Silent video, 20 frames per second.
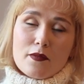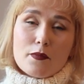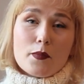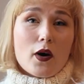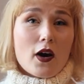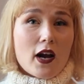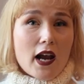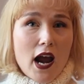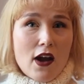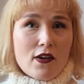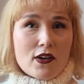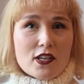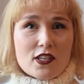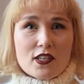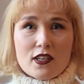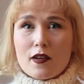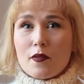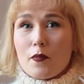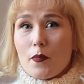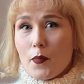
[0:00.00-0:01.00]
per
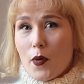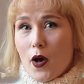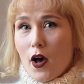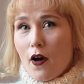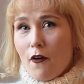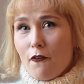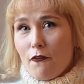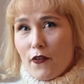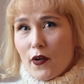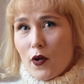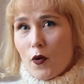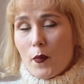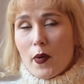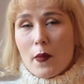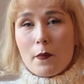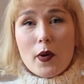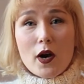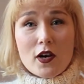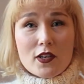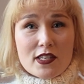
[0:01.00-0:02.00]
character, per film
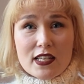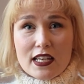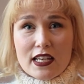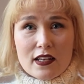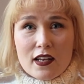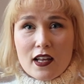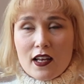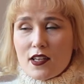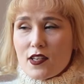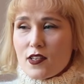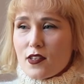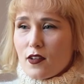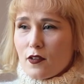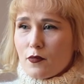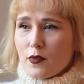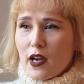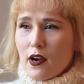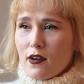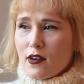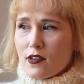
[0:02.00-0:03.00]
and per scene.
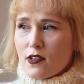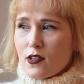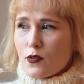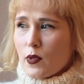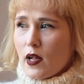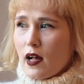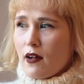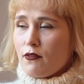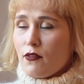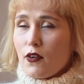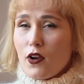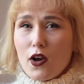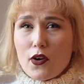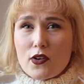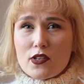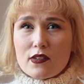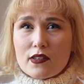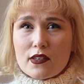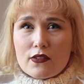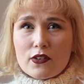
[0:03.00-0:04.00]
Some characters will have
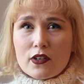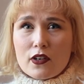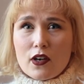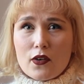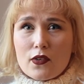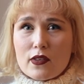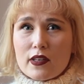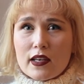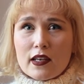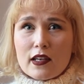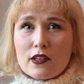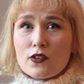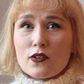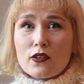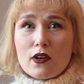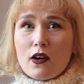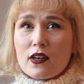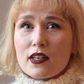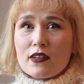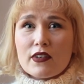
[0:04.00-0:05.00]
loads of different clothing and you
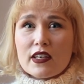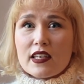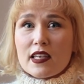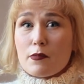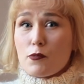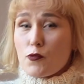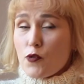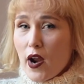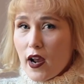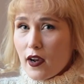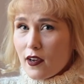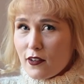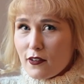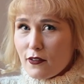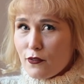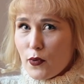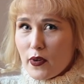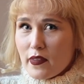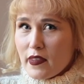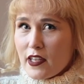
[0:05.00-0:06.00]
can't even keep track
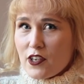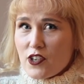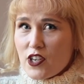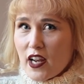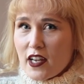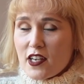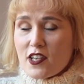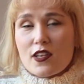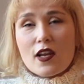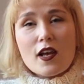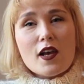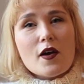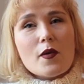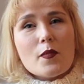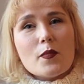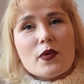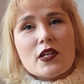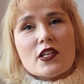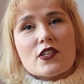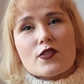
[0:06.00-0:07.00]
of when they change,
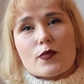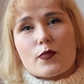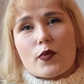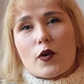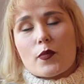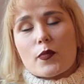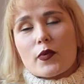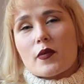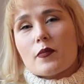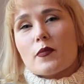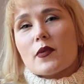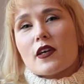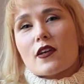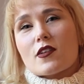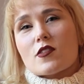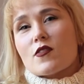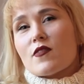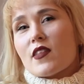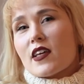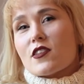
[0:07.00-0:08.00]
but it's appropriate
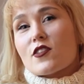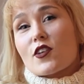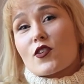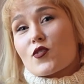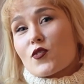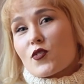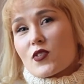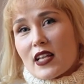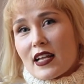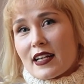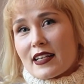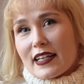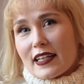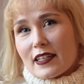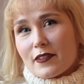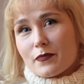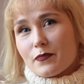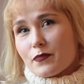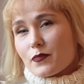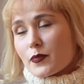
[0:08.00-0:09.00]
because of their social
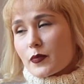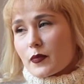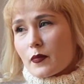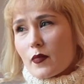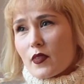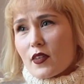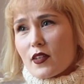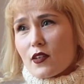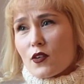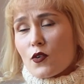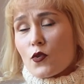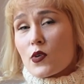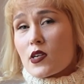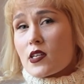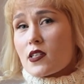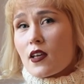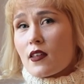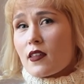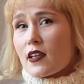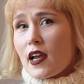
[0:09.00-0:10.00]
standing.
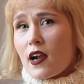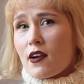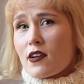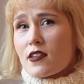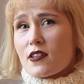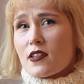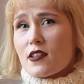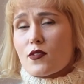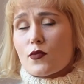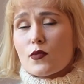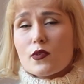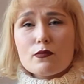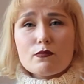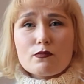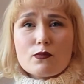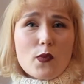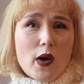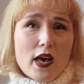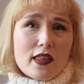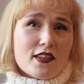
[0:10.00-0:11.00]
Whereas other characters will
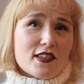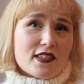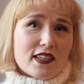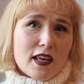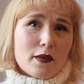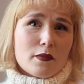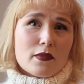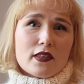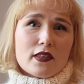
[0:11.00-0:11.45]
wear the same